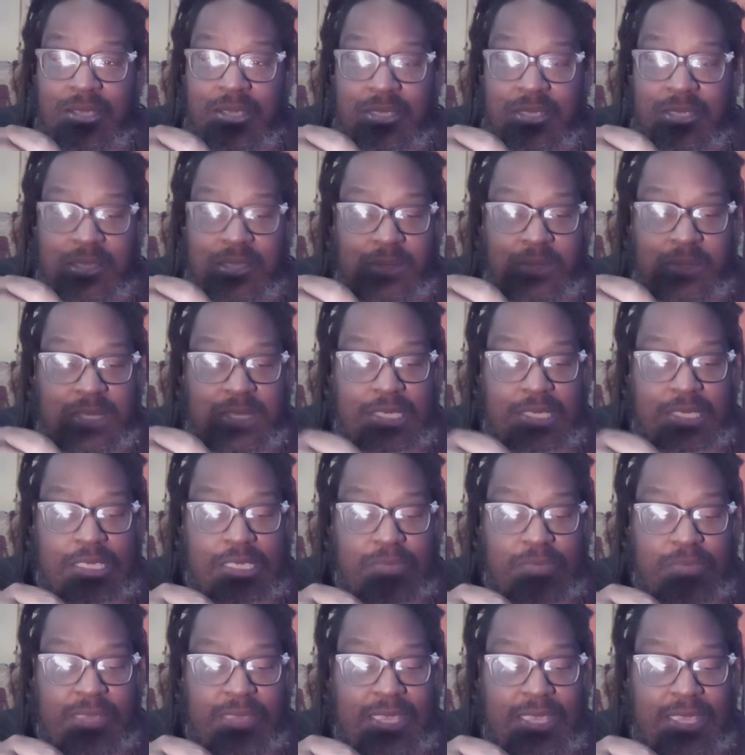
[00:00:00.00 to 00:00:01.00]
So this
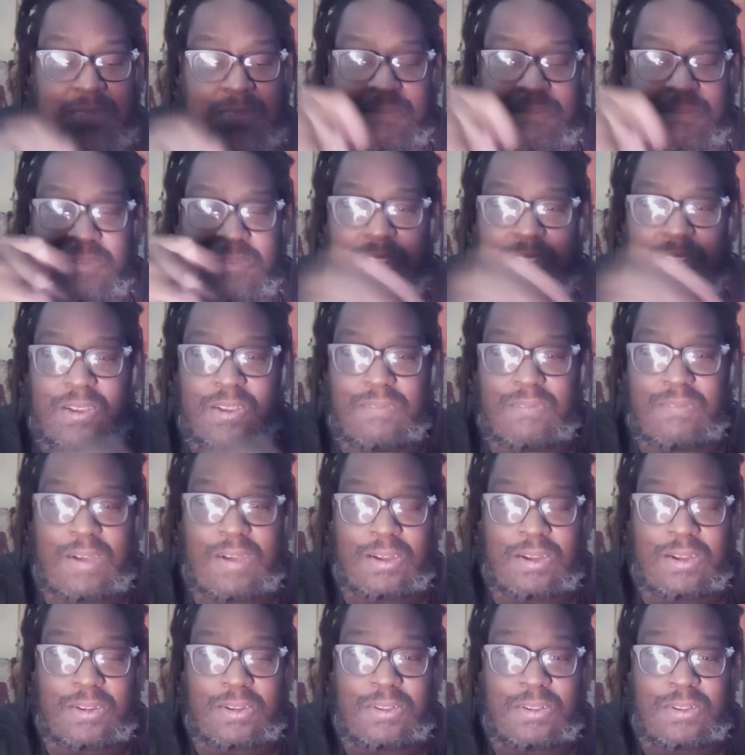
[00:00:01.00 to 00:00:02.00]
has been Figure of
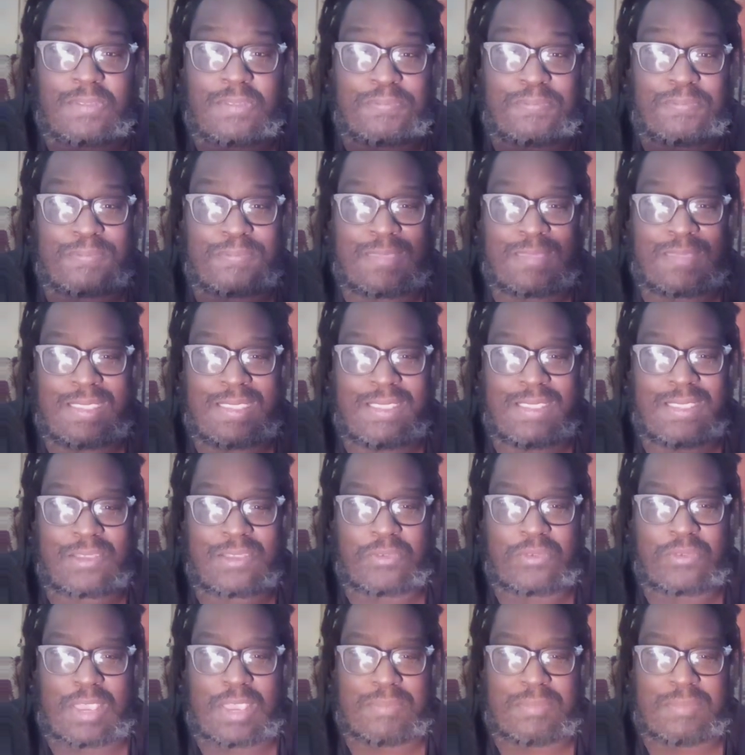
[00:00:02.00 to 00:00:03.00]
Honor.
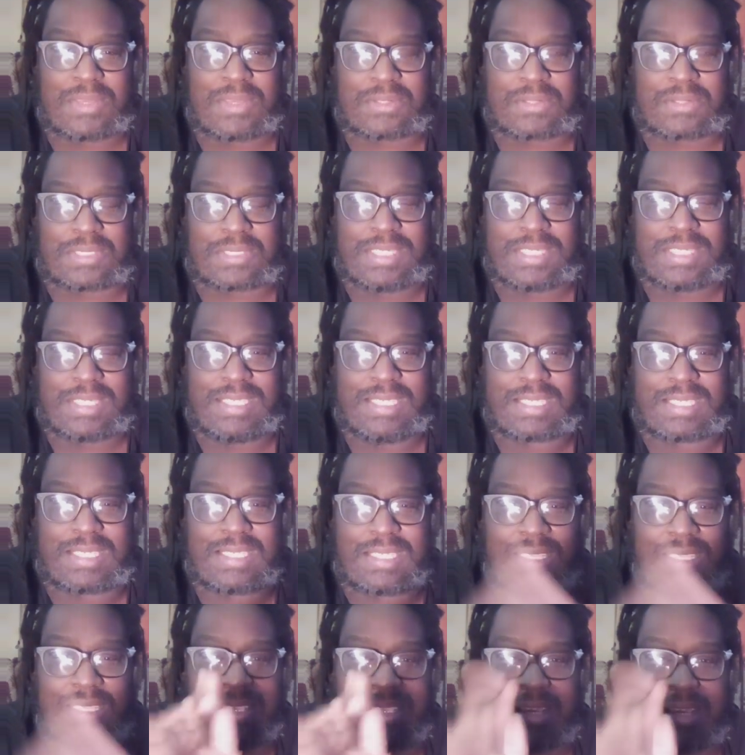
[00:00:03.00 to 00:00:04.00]
Gran Metalik.
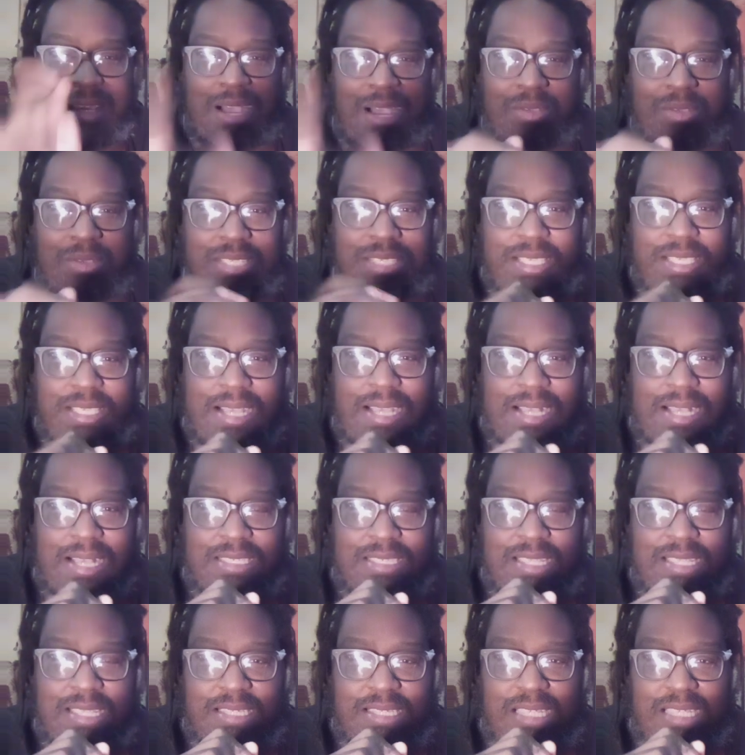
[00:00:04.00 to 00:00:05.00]
I will see you
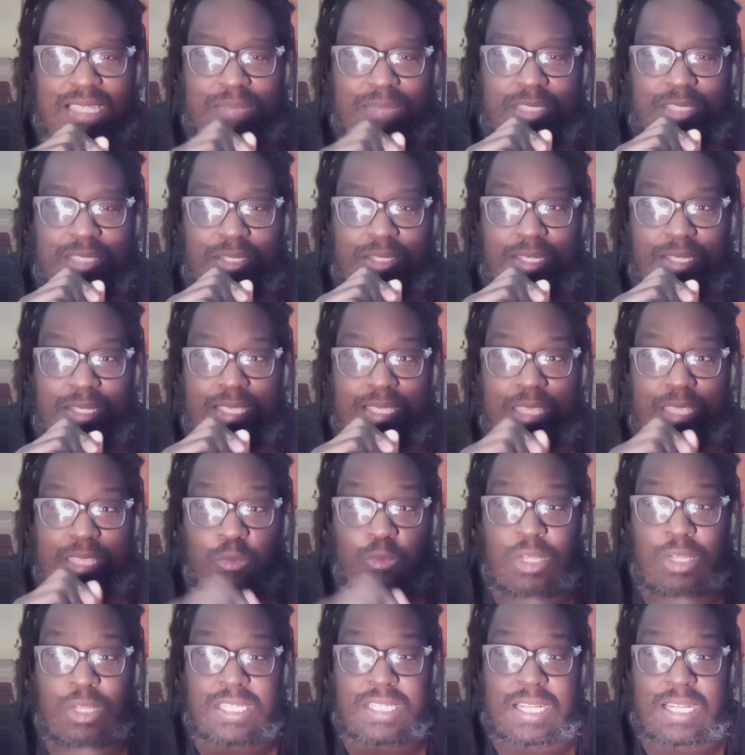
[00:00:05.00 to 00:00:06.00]
guys next time. Until then,
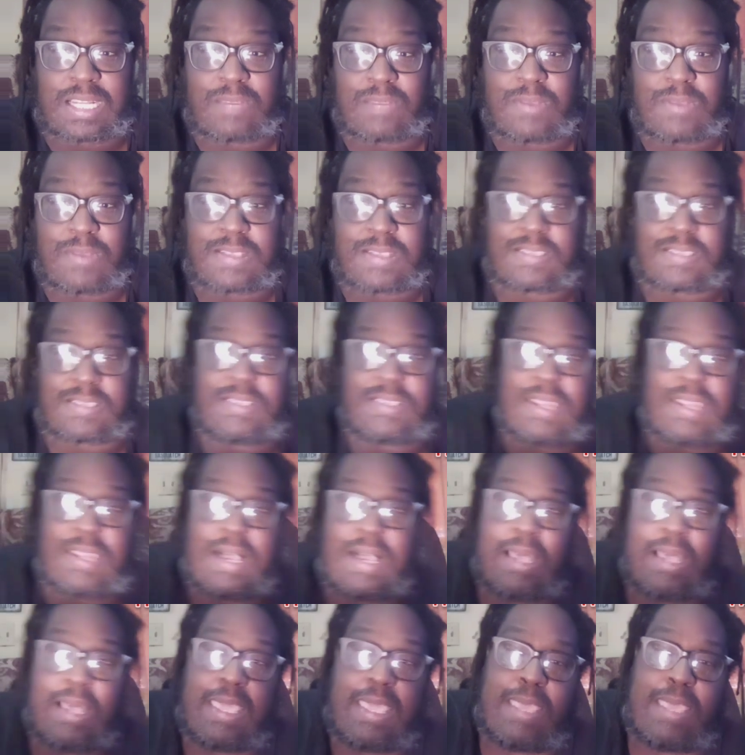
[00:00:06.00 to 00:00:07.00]
keep watching that wrestling.
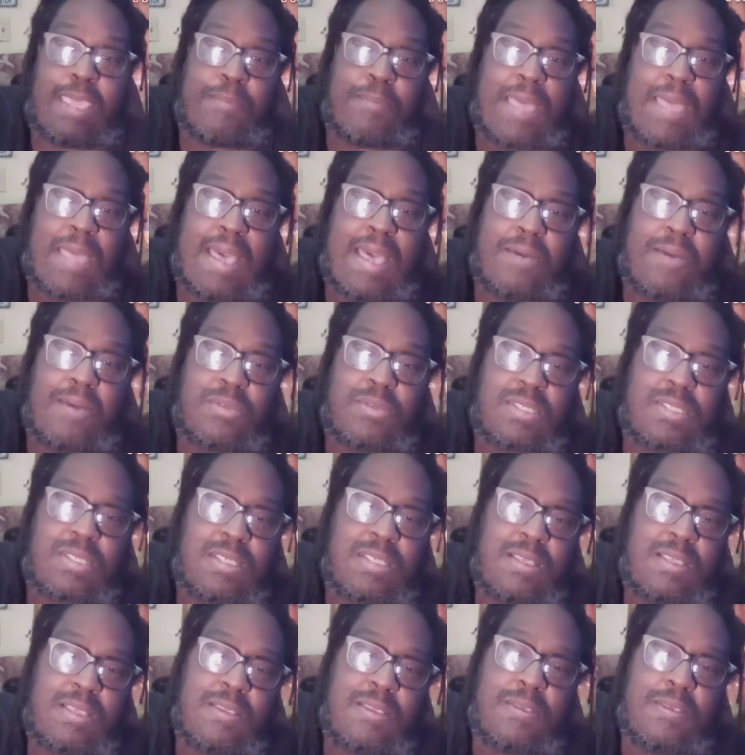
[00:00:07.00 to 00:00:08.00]
I am out.